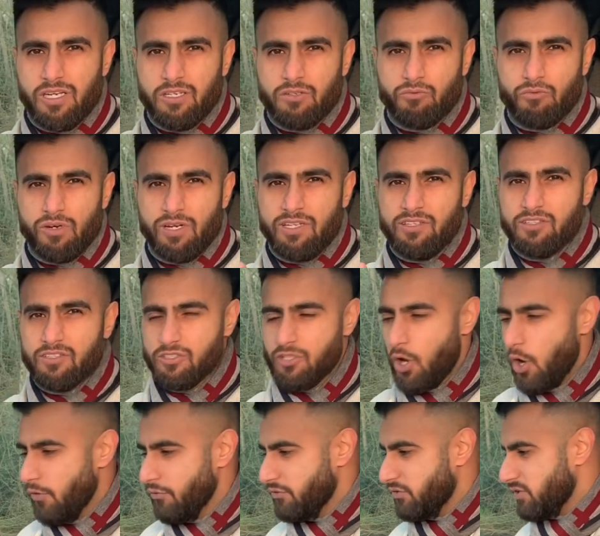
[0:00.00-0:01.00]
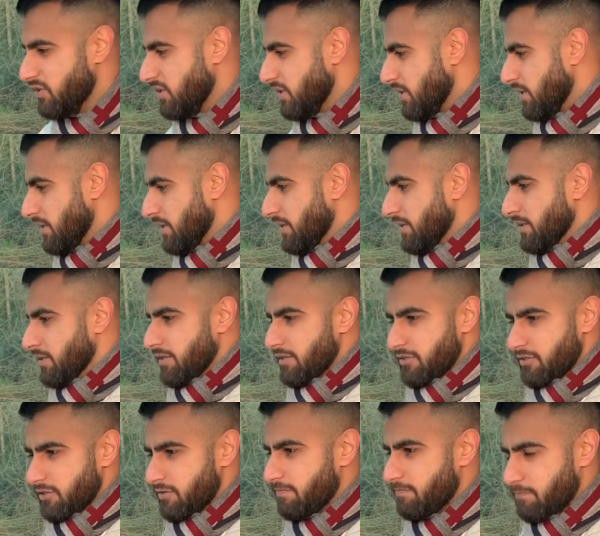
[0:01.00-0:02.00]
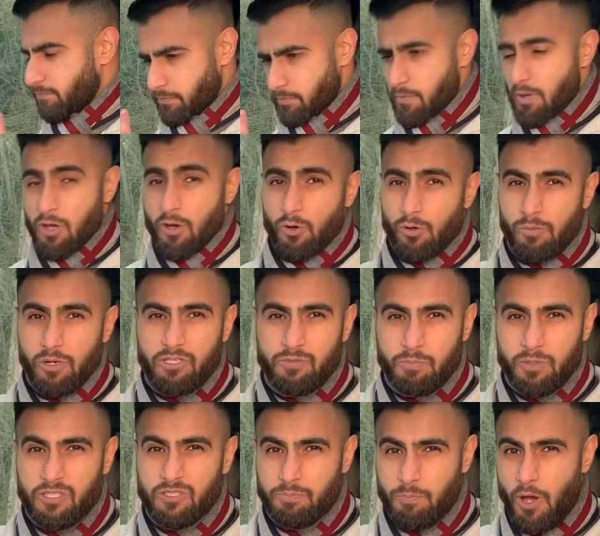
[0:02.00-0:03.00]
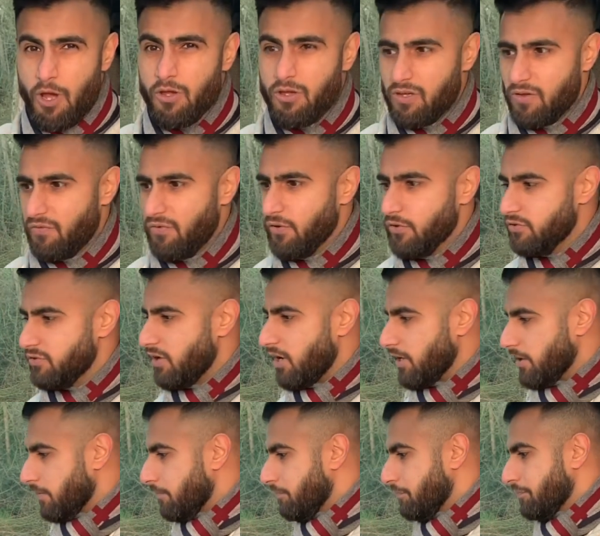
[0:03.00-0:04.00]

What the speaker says: It's really soft, just almost bespoke it feels like.